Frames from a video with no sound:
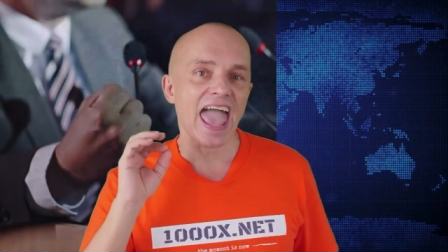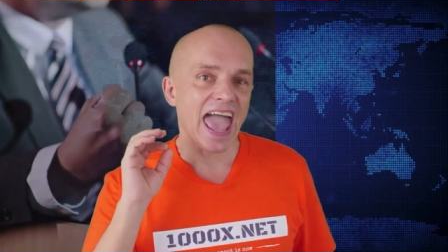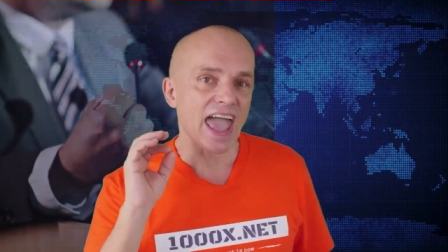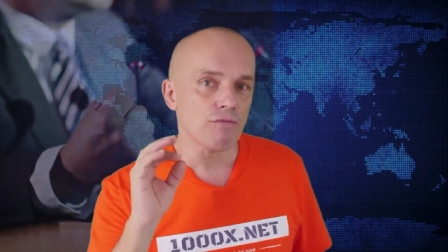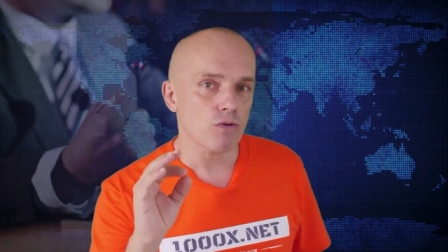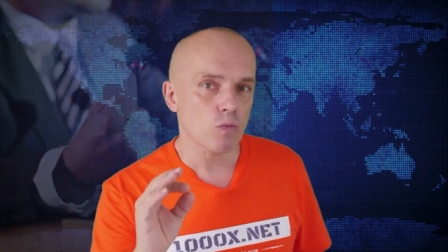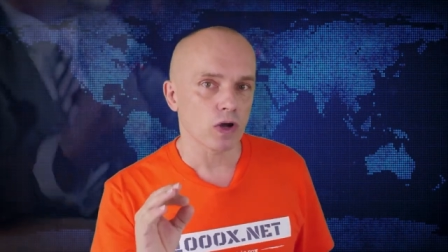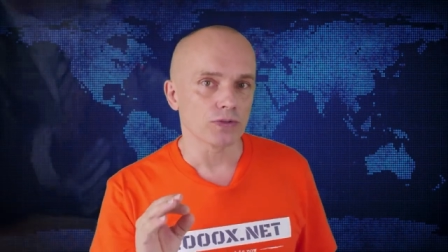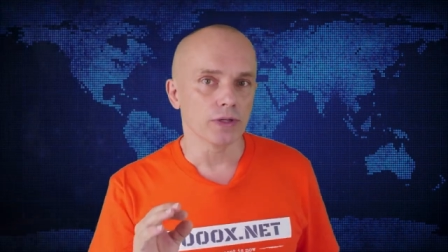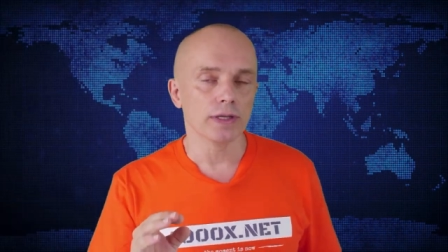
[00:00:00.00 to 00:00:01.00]

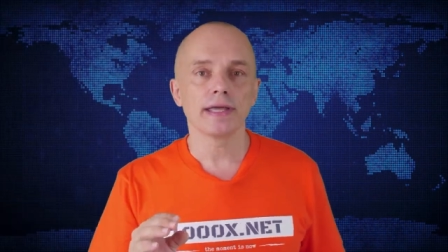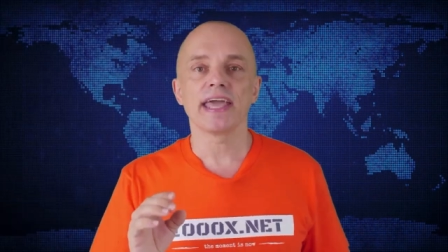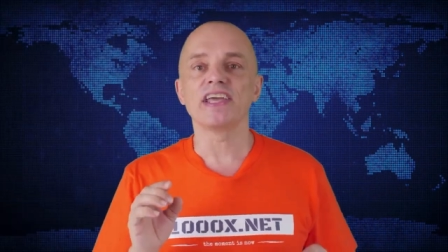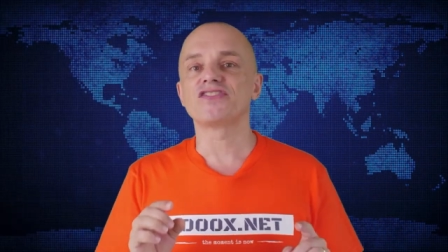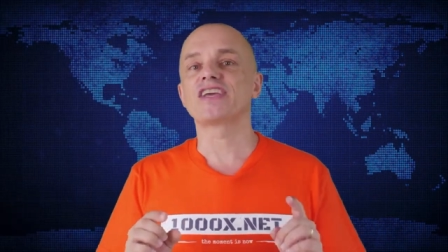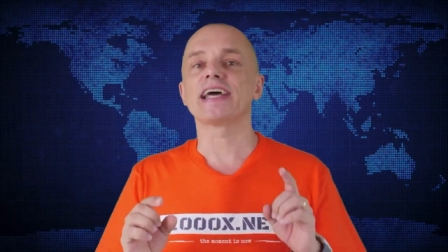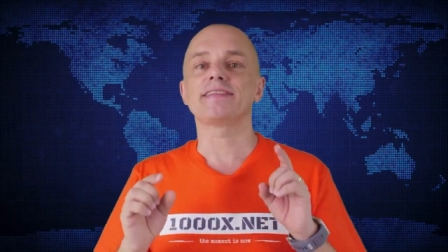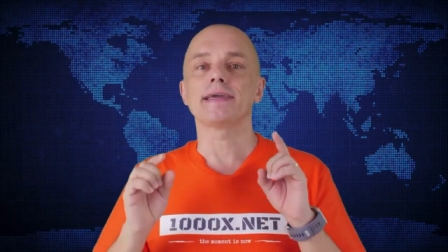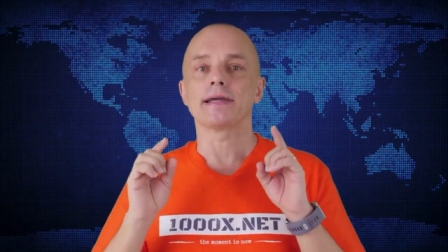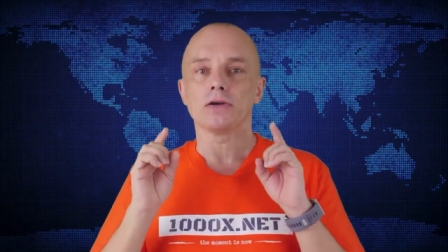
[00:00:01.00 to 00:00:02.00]
Everyone is
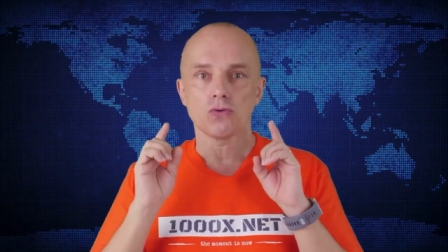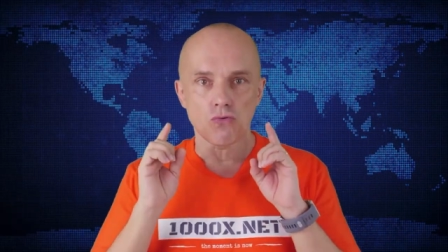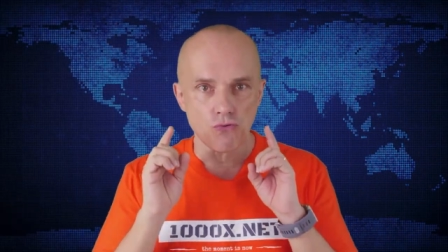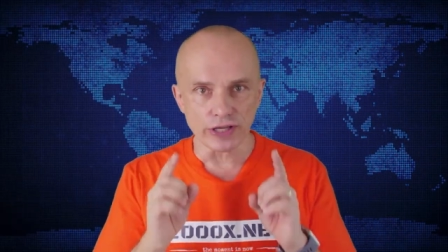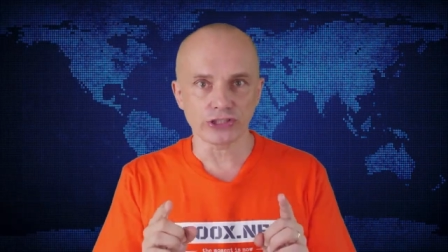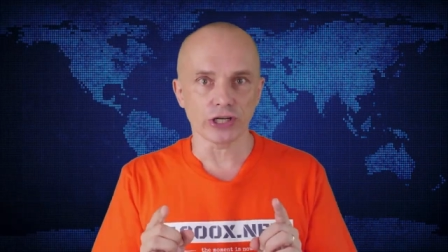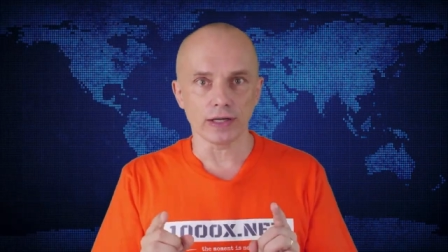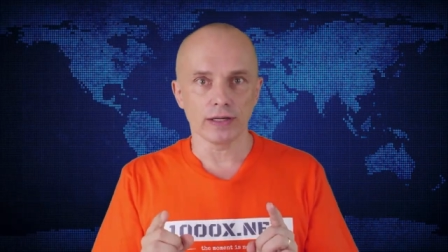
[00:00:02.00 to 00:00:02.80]
getting richer.